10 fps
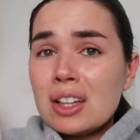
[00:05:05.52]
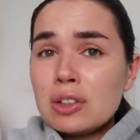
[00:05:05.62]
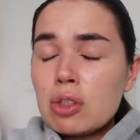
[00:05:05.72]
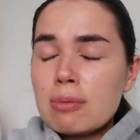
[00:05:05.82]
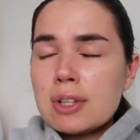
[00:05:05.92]

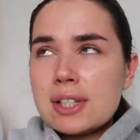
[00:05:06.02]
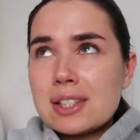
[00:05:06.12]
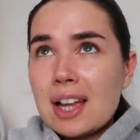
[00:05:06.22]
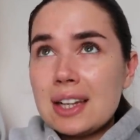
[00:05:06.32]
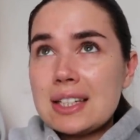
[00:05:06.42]
not the most
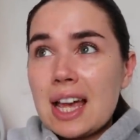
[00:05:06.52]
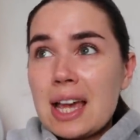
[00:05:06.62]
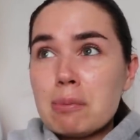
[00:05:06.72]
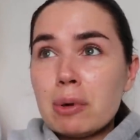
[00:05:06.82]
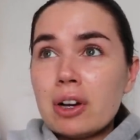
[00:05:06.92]
exciting
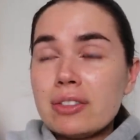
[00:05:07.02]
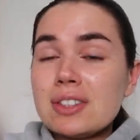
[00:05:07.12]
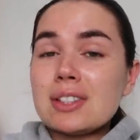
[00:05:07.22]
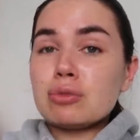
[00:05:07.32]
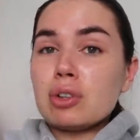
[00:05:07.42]
day, but
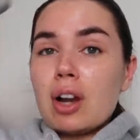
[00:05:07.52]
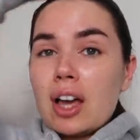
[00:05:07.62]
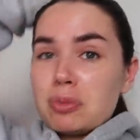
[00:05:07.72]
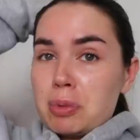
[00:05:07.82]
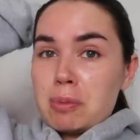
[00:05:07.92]
this is real
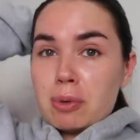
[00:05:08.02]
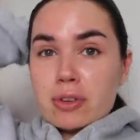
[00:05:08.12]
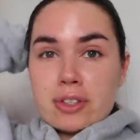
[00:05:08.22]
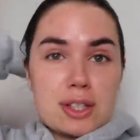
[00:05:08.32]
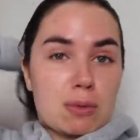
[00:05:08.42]
life,
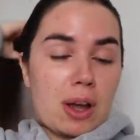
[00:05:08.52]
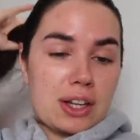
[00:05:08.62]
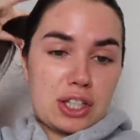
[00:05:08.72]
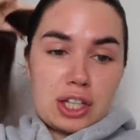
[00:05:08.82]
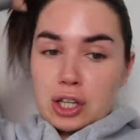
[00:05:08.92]
people. This is what I
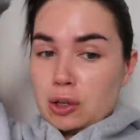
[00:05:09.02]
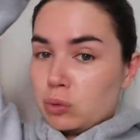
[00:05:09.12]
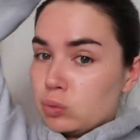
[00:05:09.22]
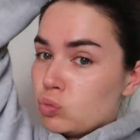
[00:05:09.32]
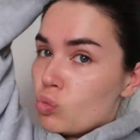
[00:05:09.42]
do.